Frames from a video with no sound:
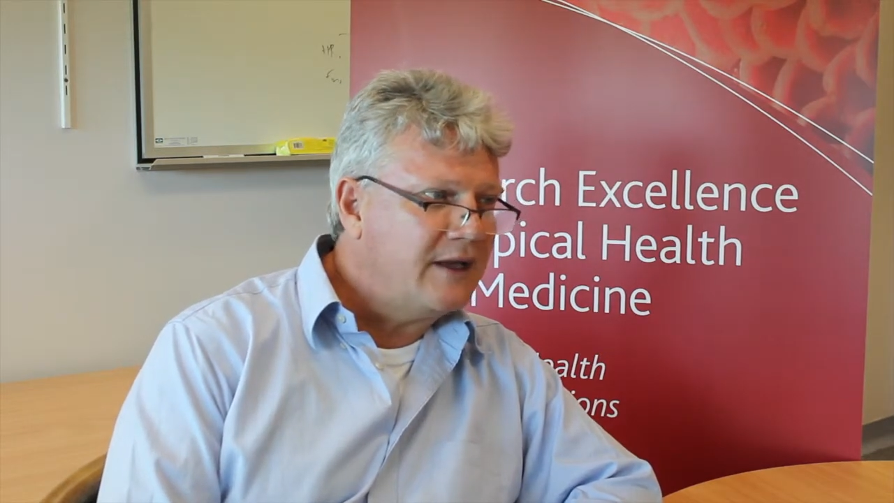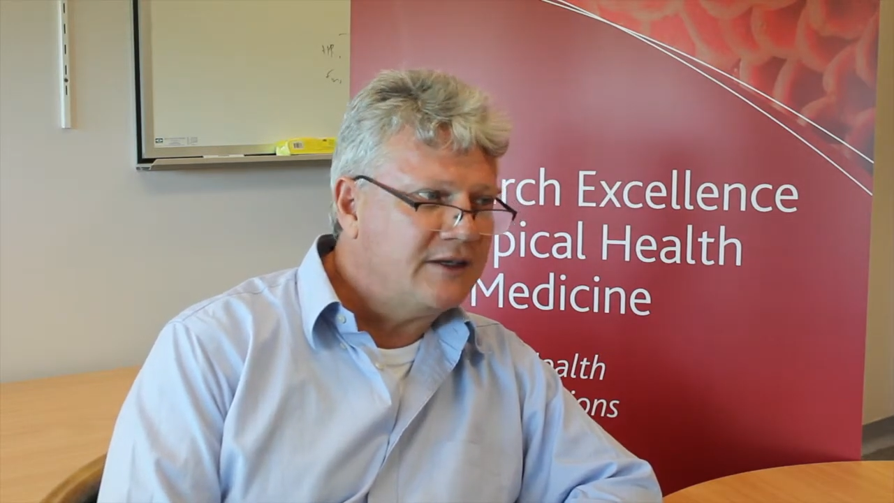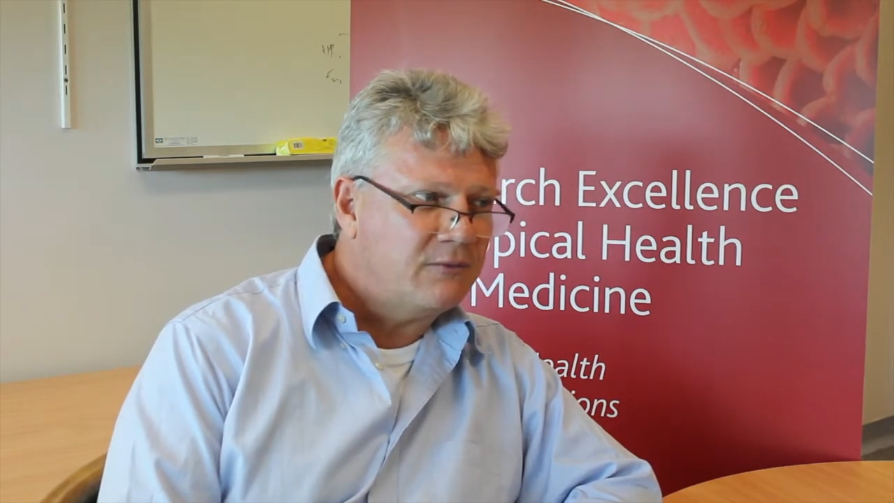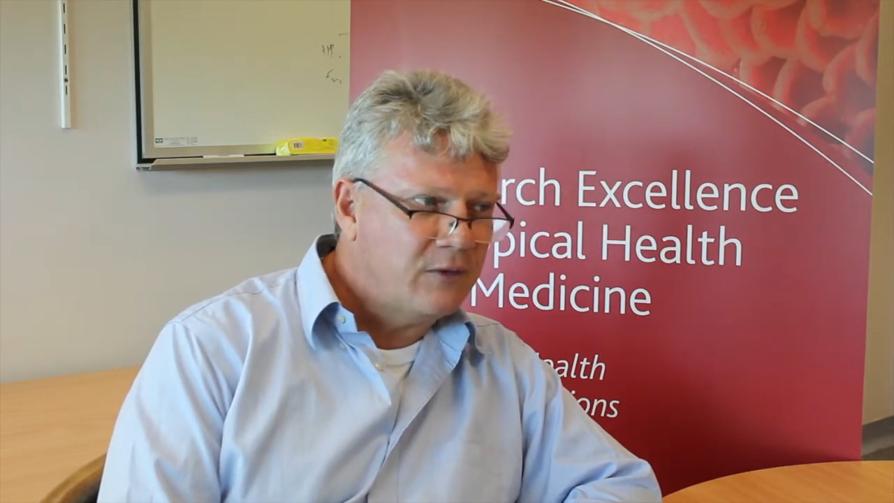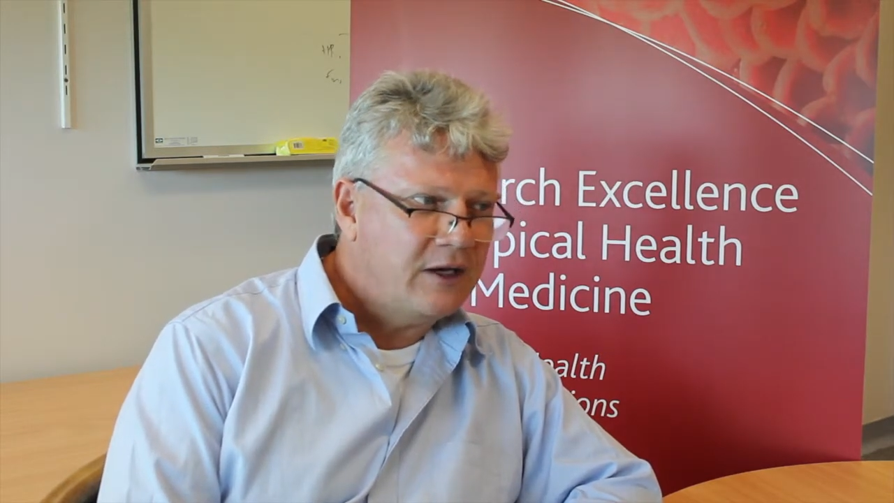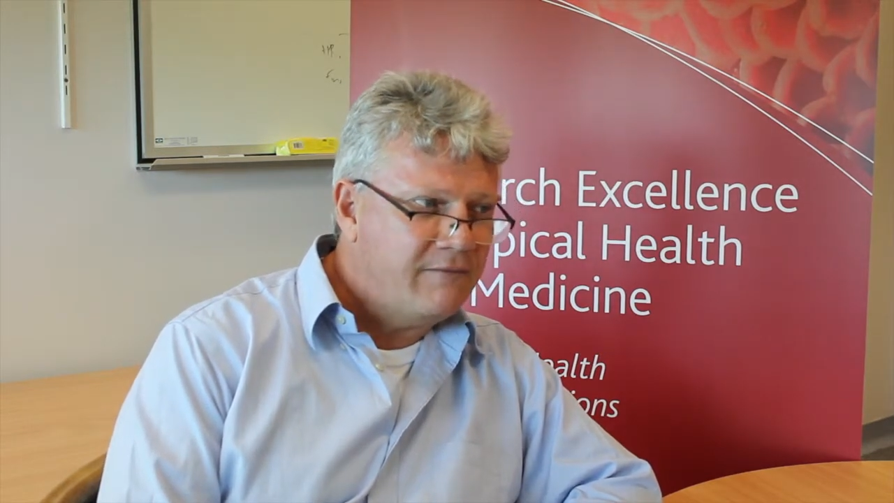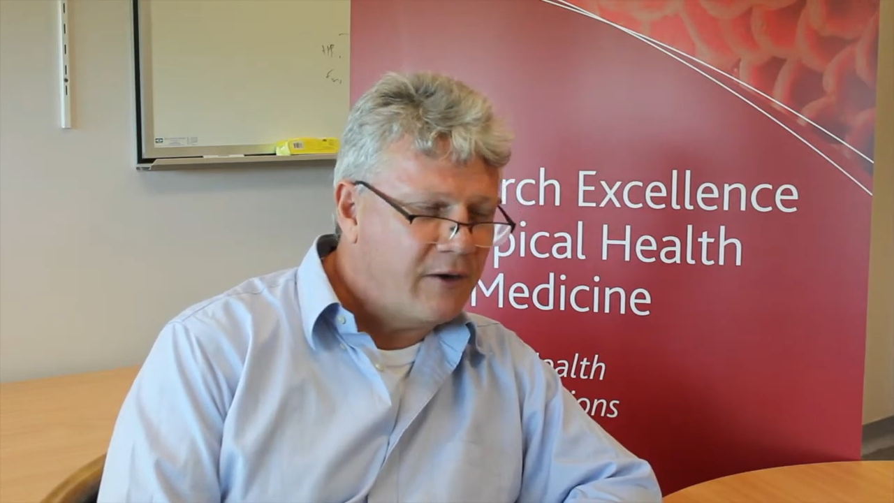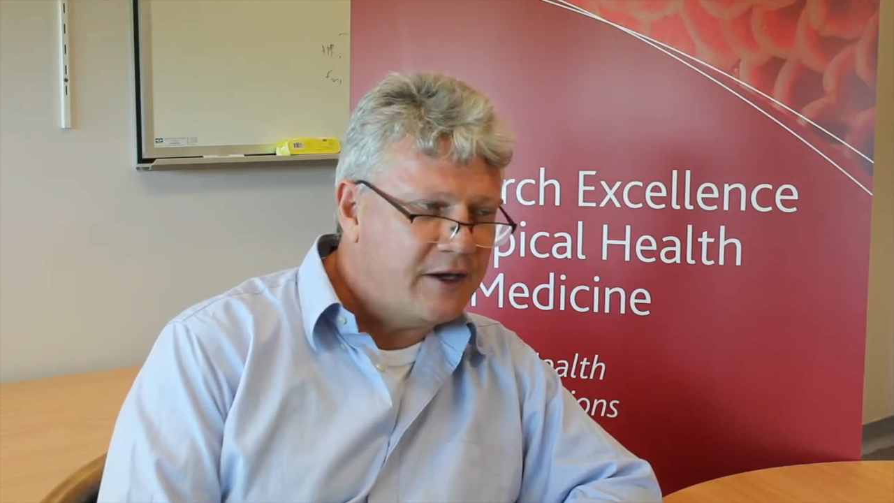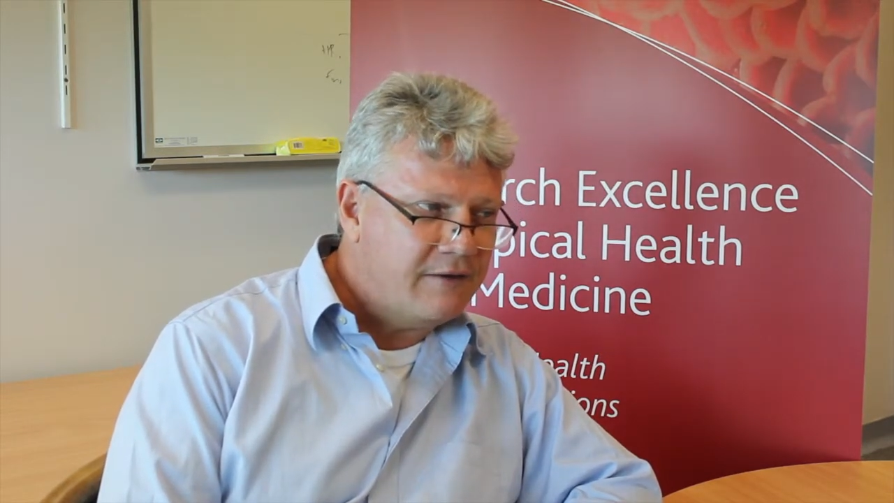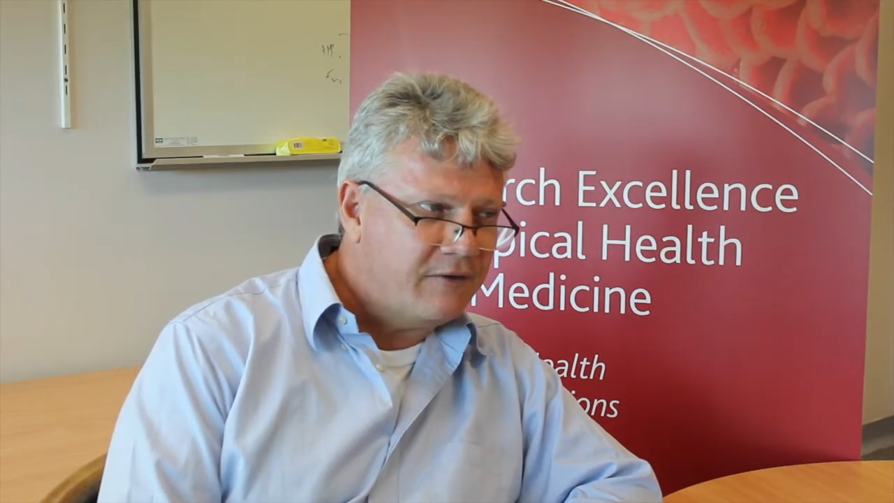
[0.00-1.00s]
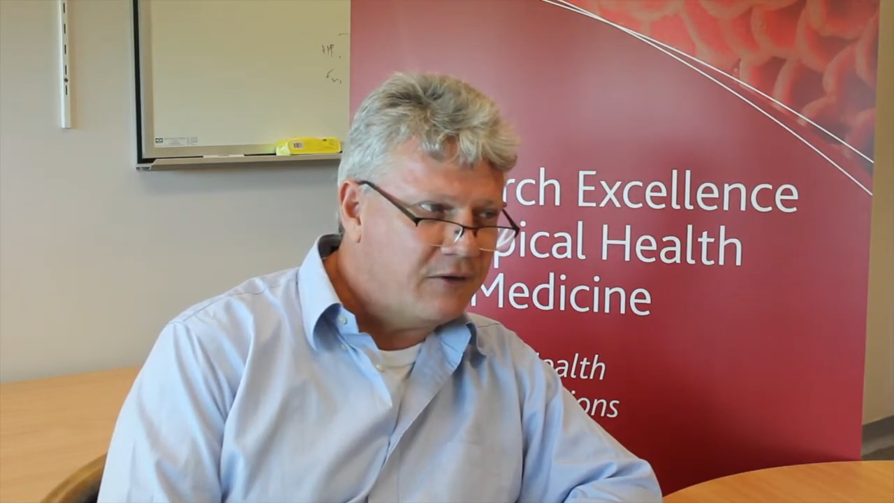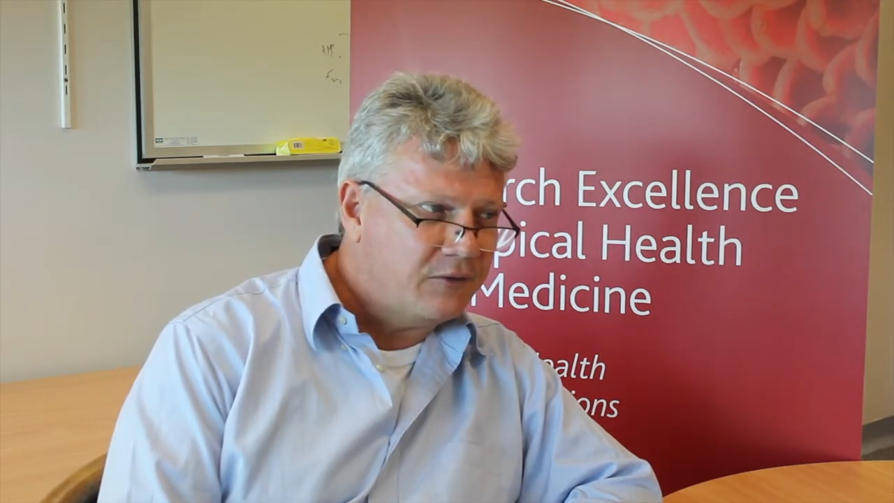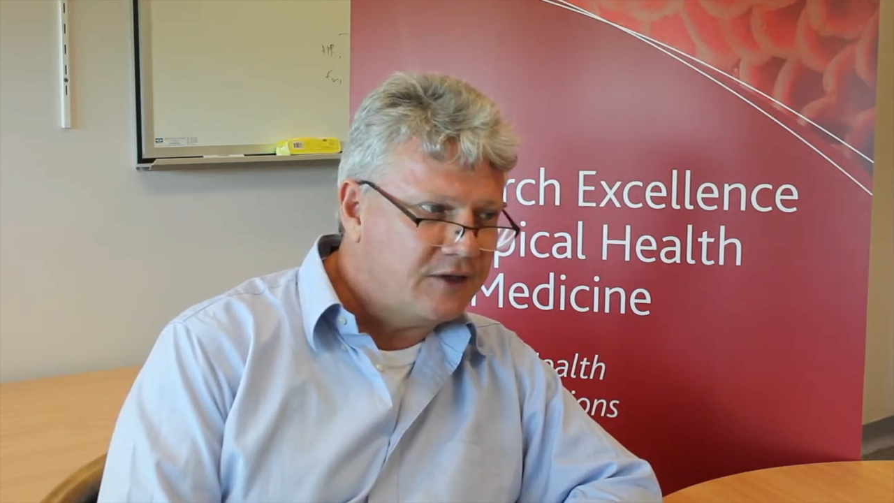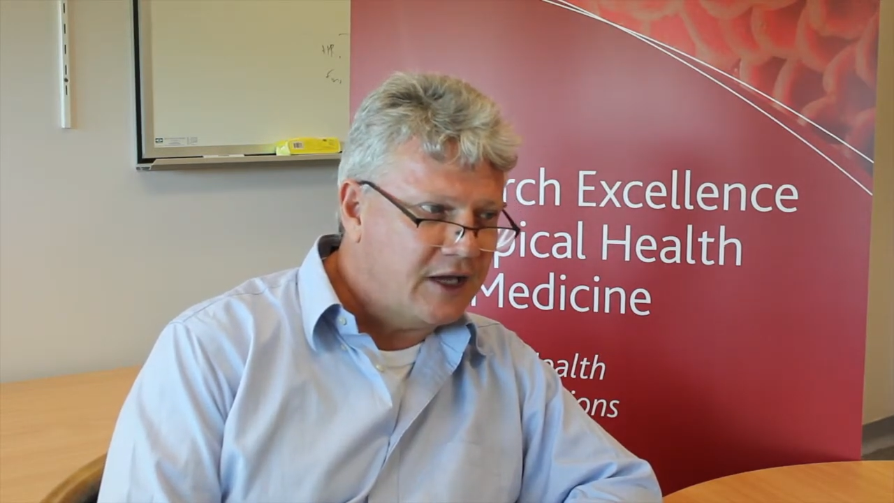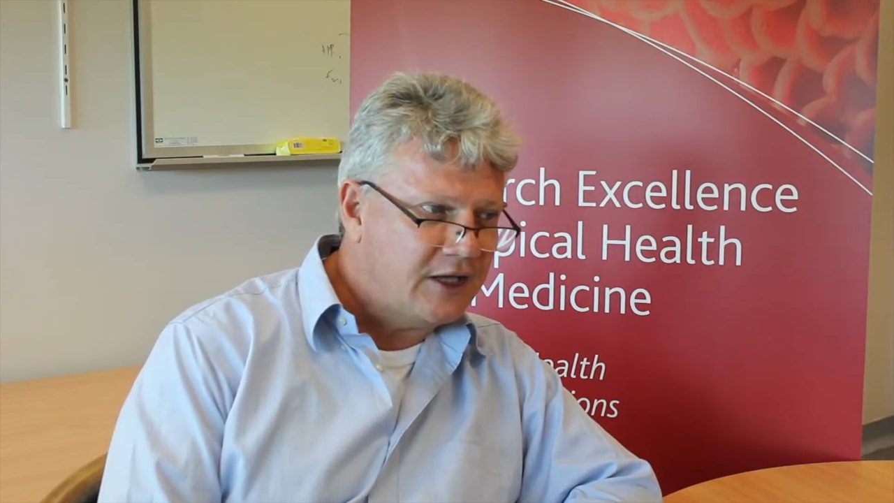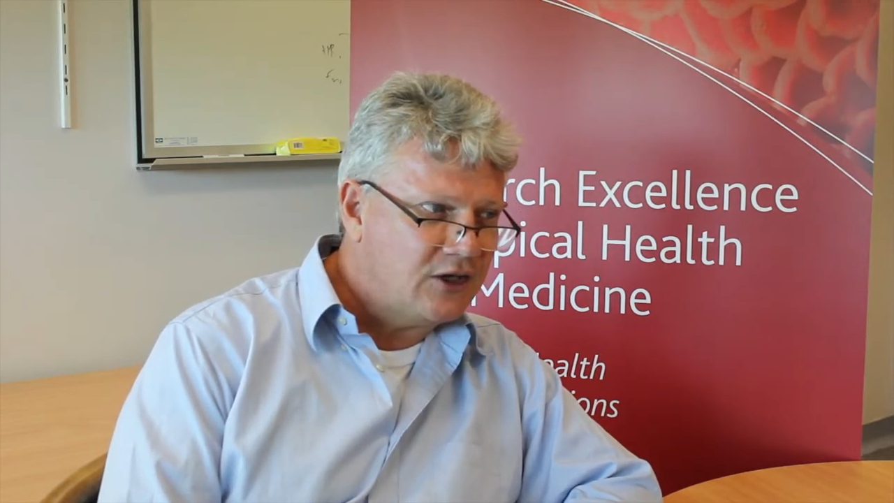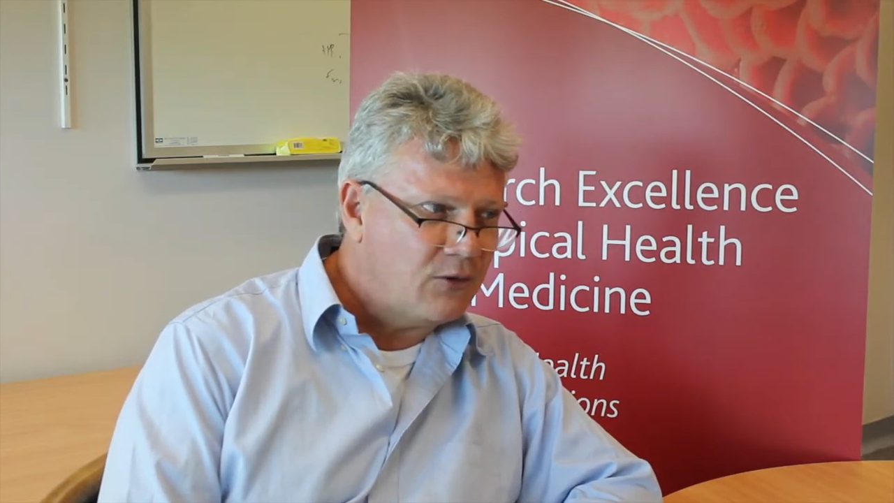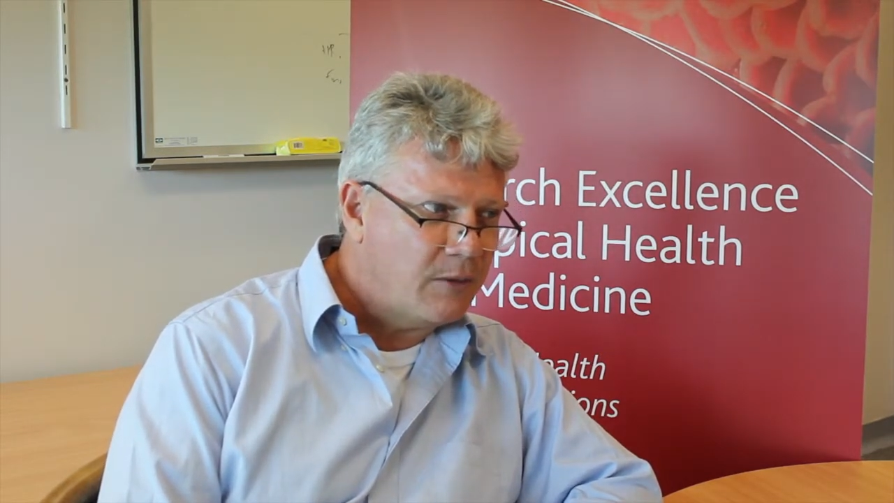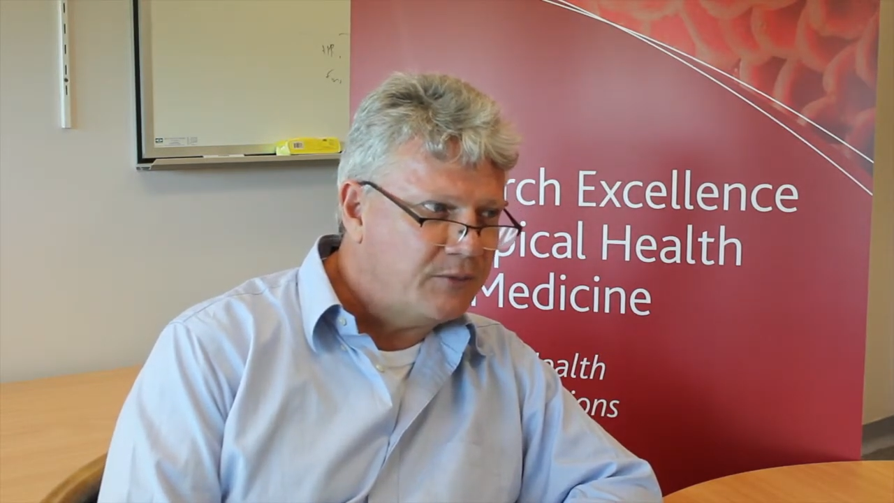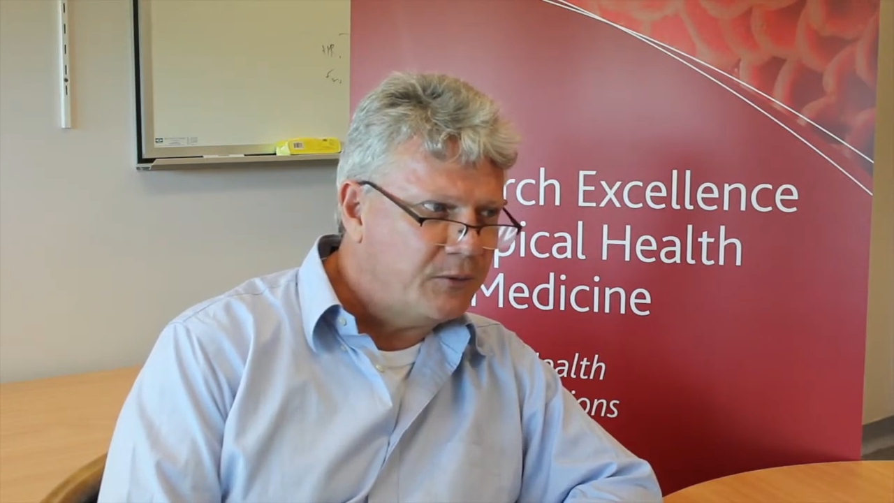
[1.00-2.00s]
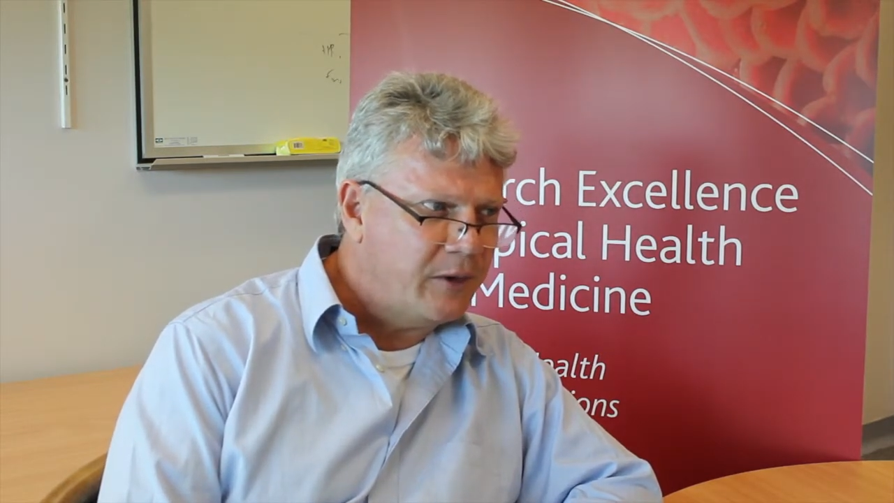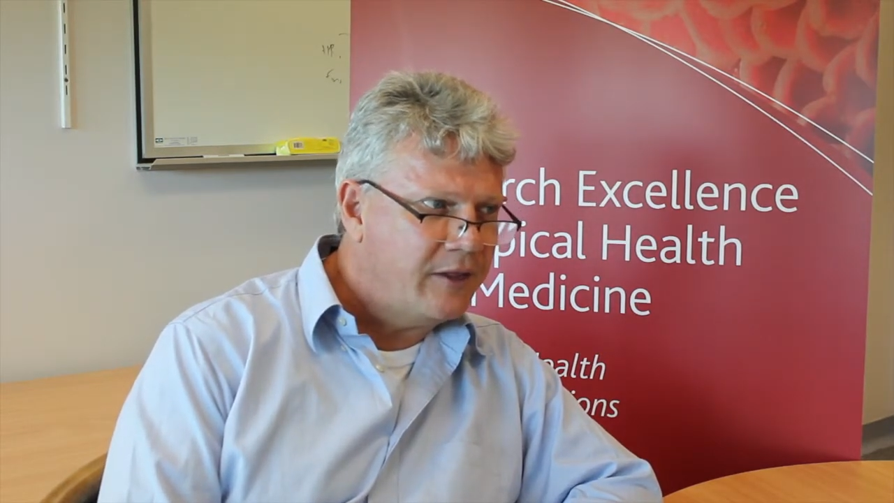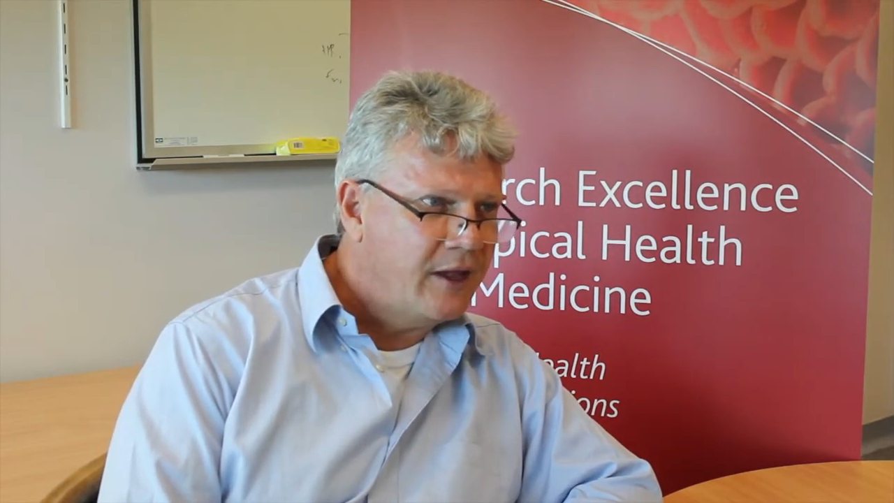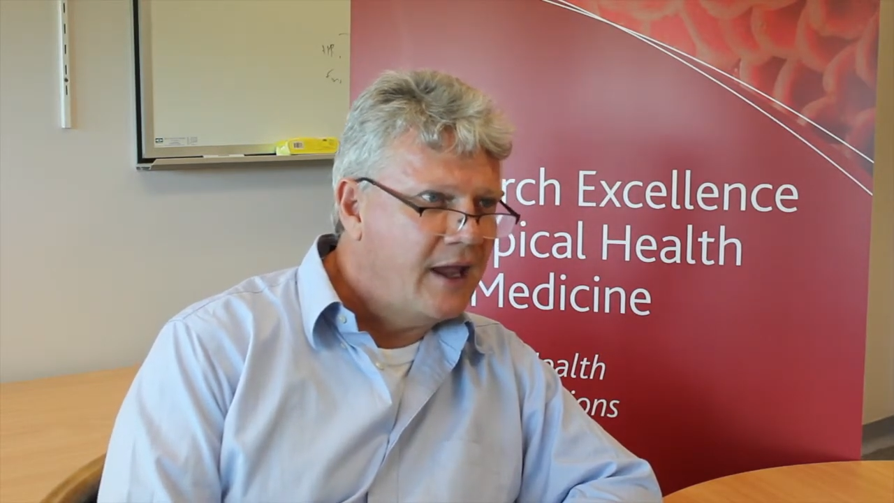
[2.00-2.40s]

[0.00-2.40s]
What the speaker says: makes it really very difficult to get to grips with.